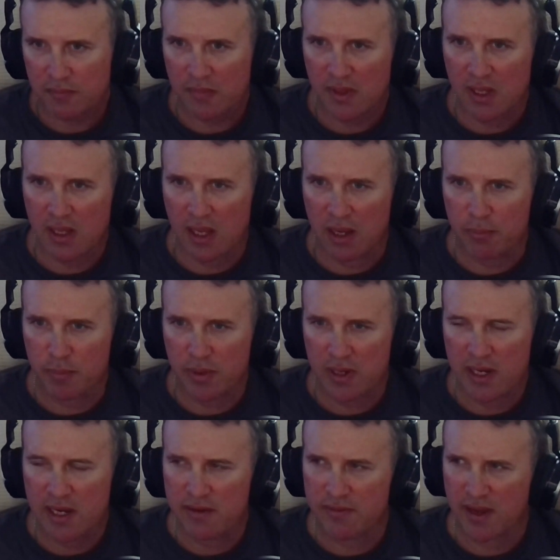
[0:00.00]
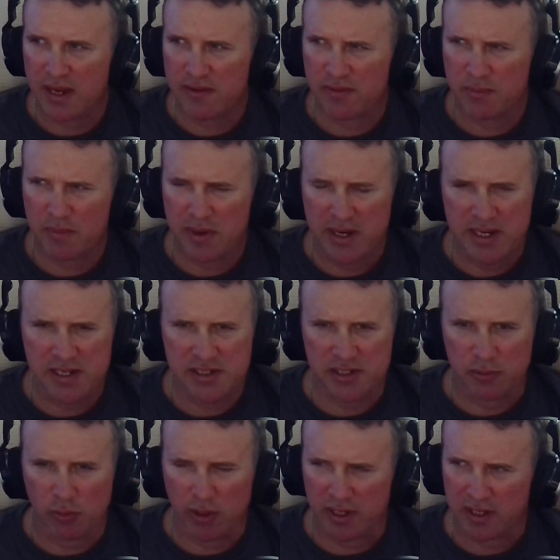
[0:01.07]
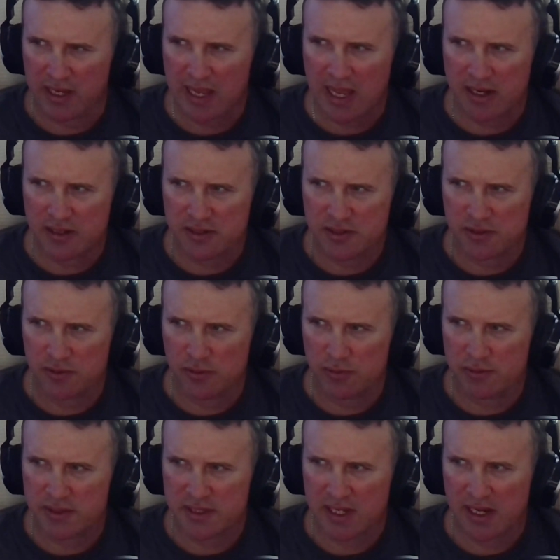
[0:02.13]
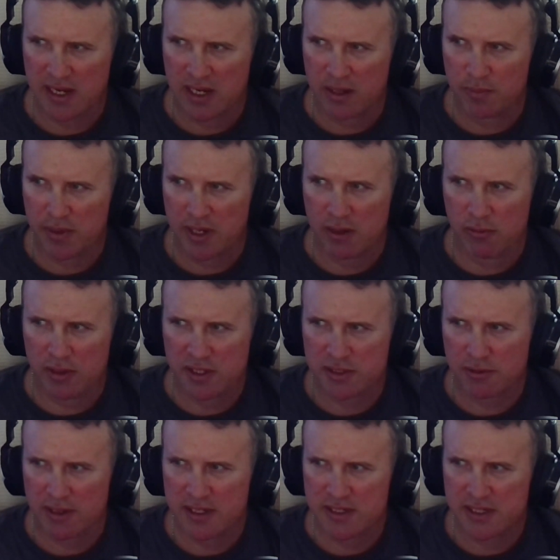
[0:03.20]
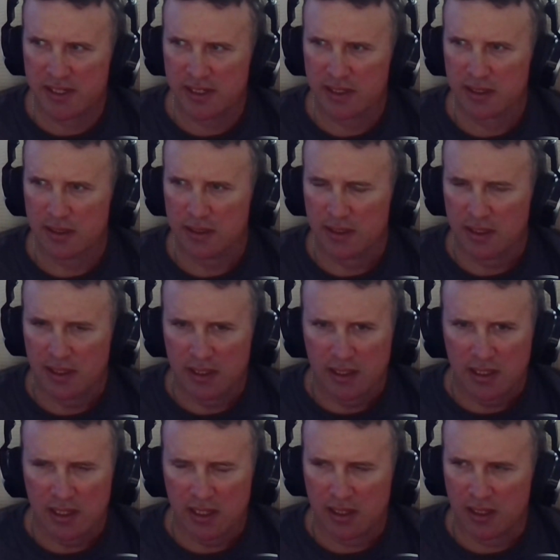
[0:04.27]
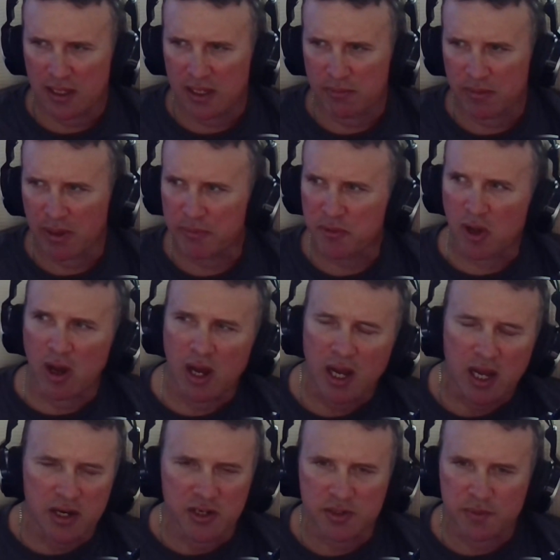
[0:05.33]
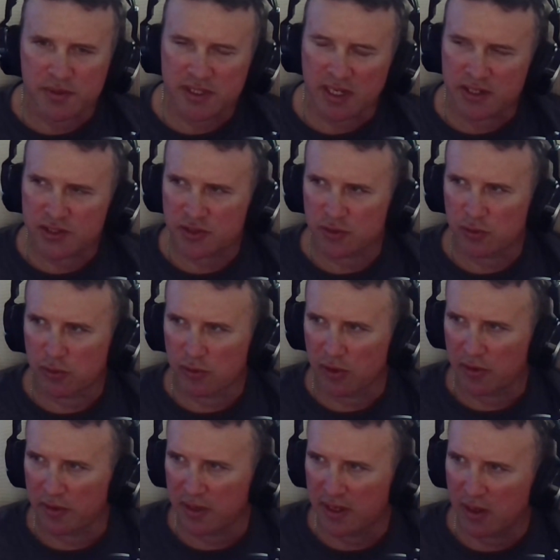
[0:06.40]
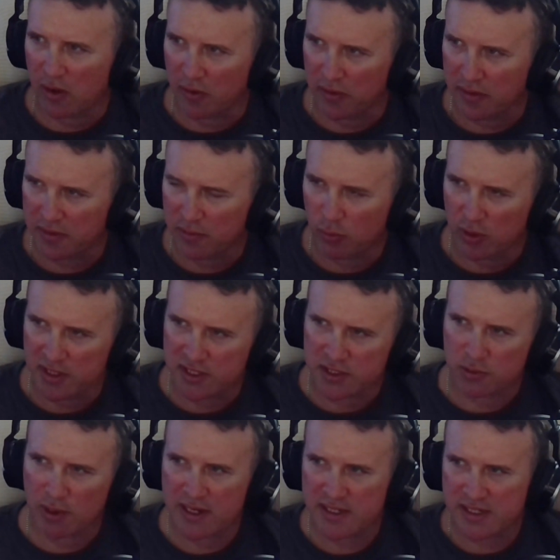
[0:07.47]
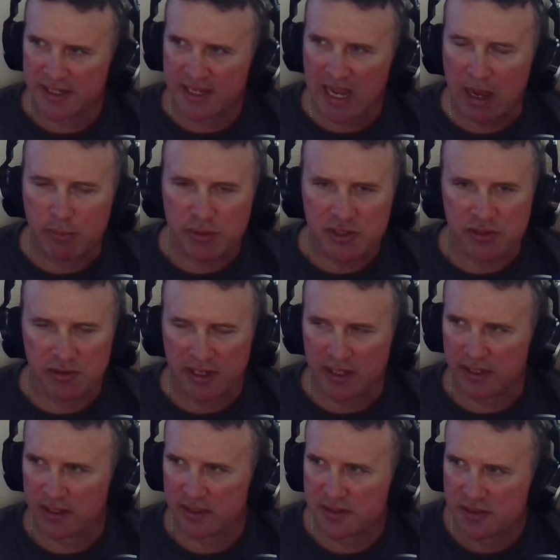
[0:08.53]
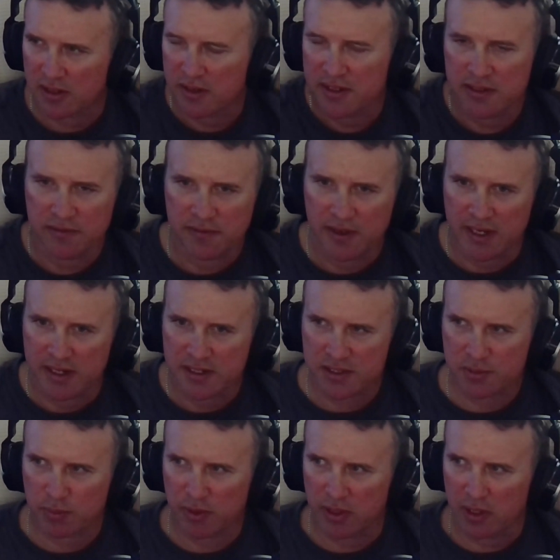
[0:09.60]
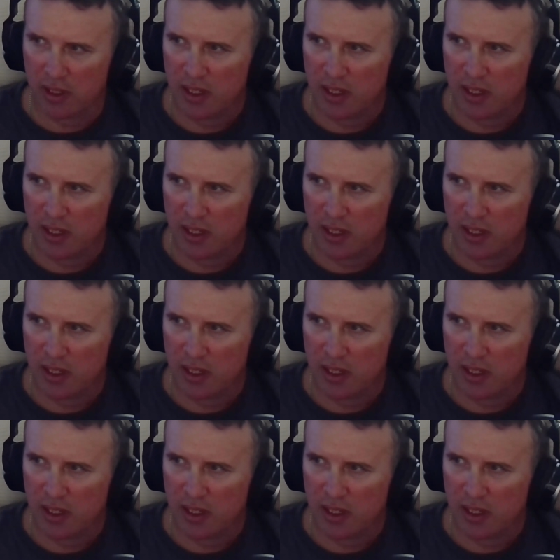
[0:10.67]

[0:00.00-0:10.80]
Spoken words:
I believe Ava Media one can do 1080p 120. I'm not 100% sure on the 120 capturing side of things, but